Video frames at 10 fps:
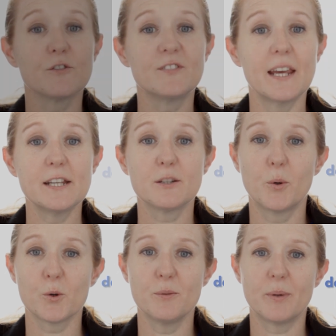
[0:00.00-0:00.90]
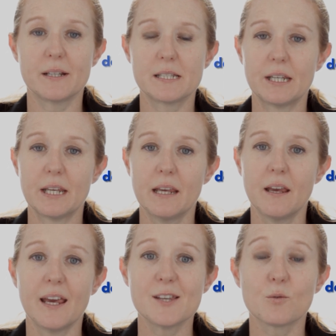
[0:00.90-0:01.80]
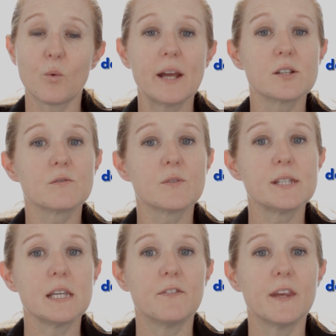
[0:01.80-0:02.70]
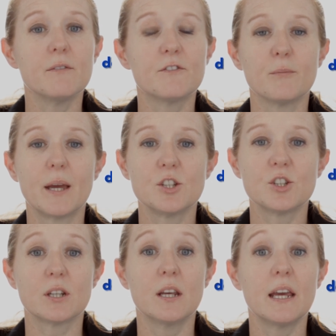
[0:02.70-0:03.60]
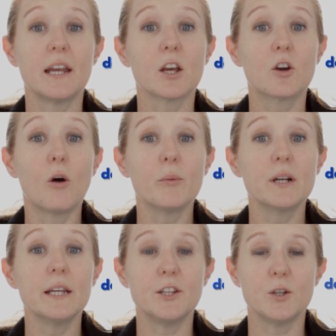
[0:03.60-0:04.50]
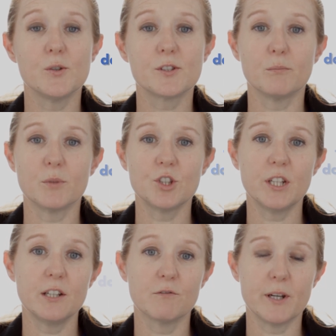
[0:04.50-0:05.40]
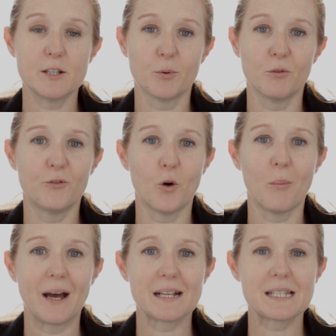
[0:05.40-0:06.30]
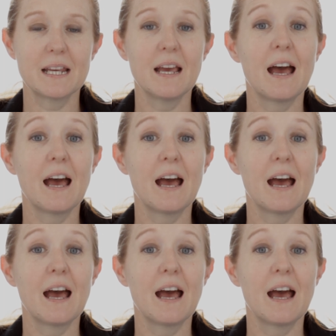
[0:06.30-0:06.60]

of data portability is a right to receive the information in a commonly used machine-readable format